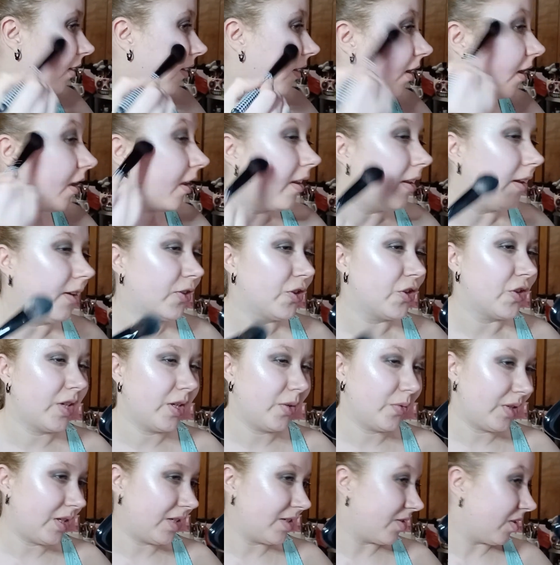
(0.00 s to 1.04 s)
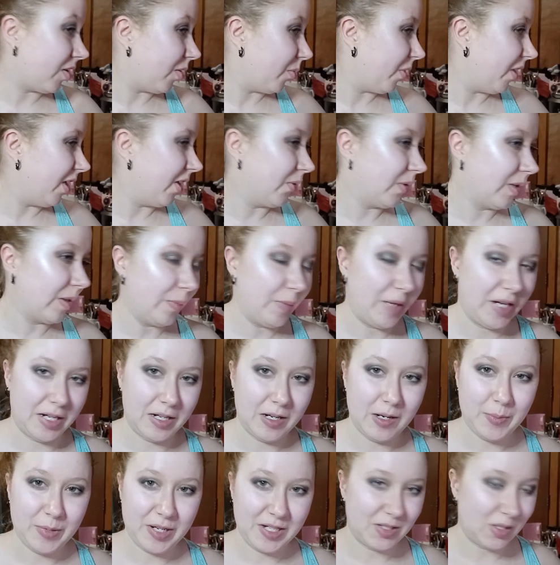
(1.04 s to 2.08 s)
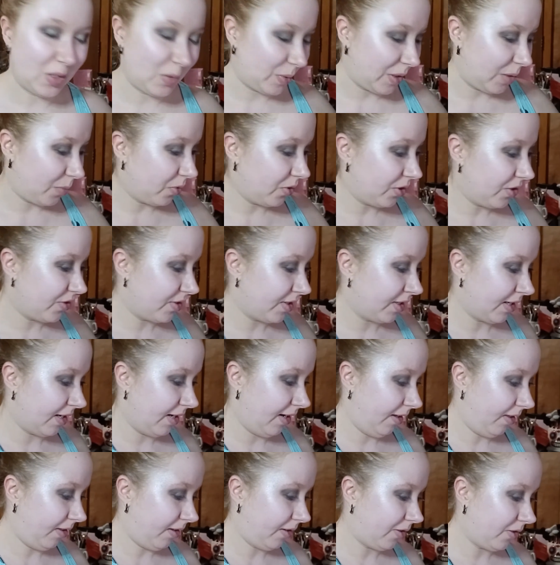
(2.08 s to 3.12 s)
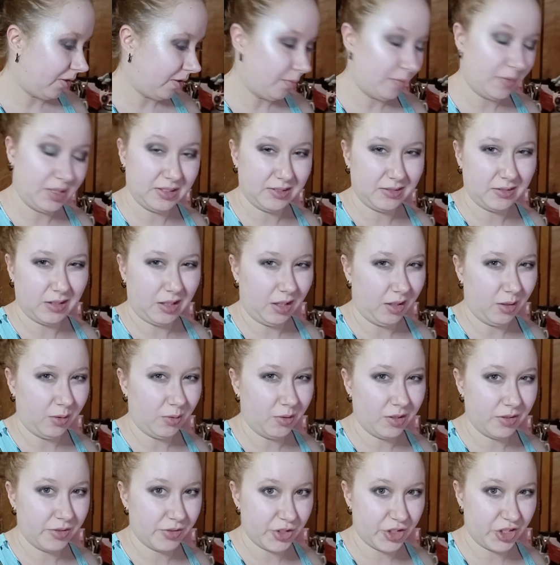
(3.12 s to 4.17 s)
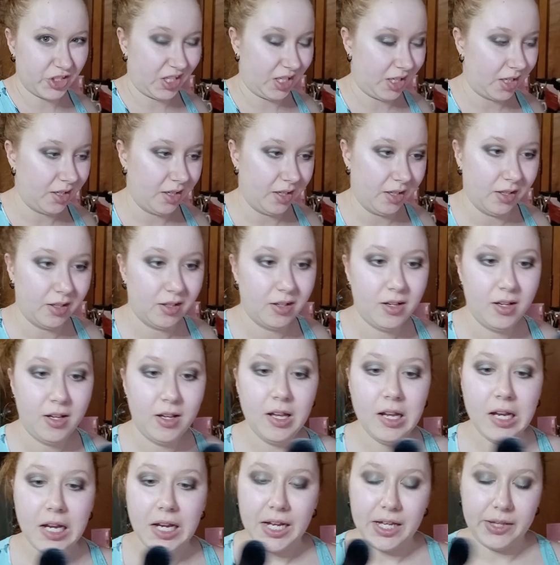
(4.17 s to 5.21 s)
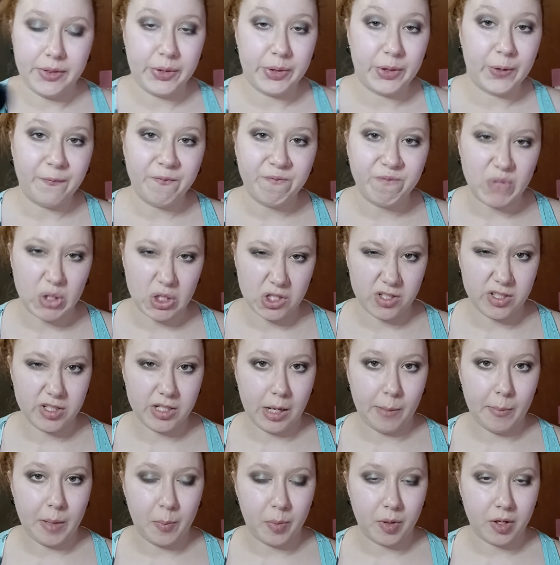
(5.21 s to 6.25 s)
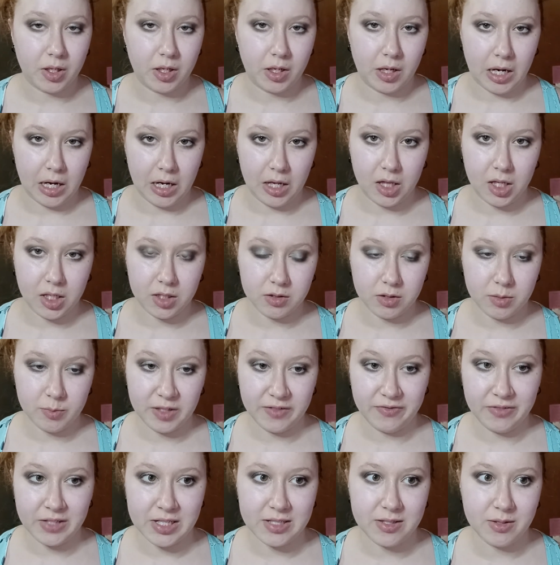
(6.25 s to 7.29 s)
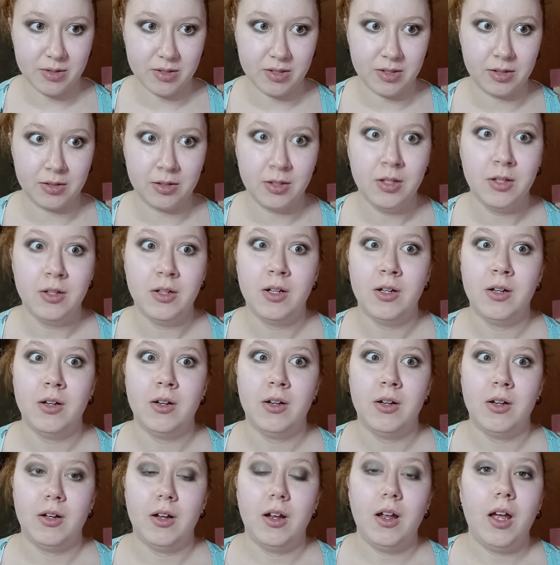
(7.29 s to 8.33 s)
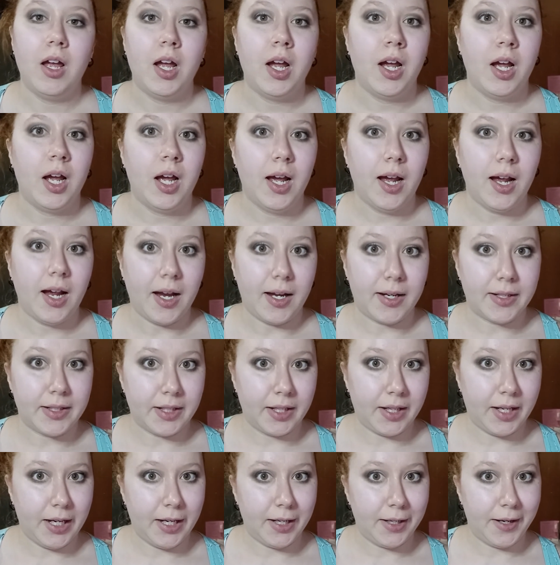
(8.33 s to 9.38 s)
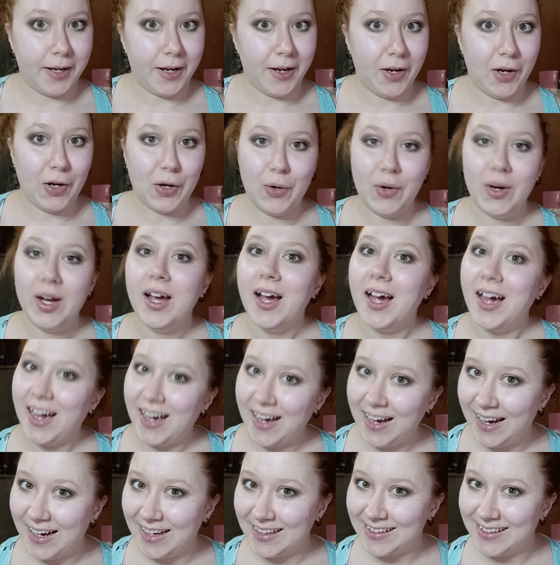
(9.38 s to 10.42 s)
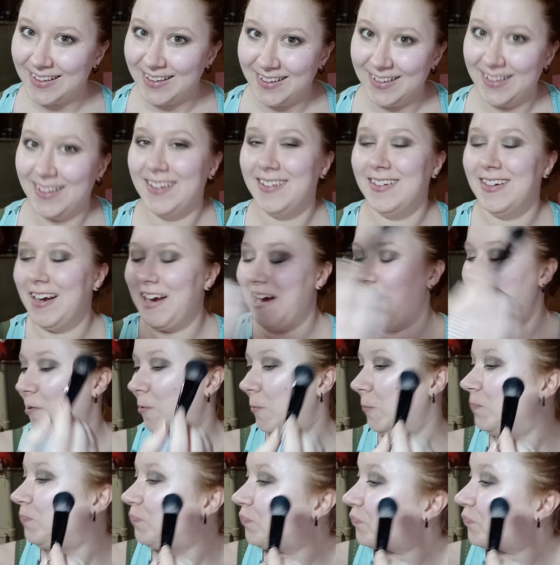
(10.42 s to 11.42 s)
Initially, when I started playing with makeup, I saw people using highlighter and I'm like, I don't understand it. And then the first time I put a good highlighter on my face, I was like, oh, I get it now. I get it now.